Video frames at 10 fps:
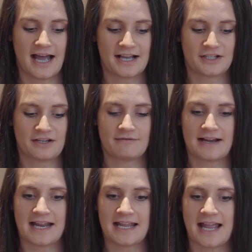actually
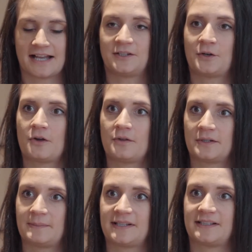really get to know
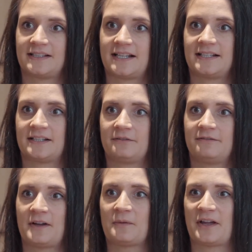those businesses and
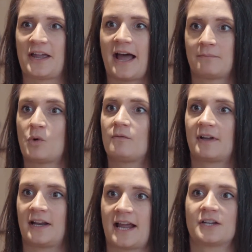feel that you had more of
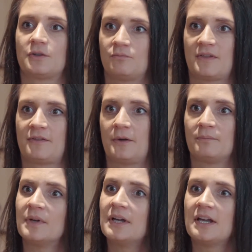a connection with
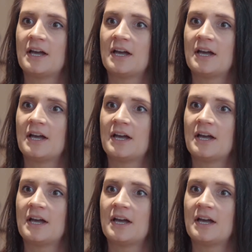them,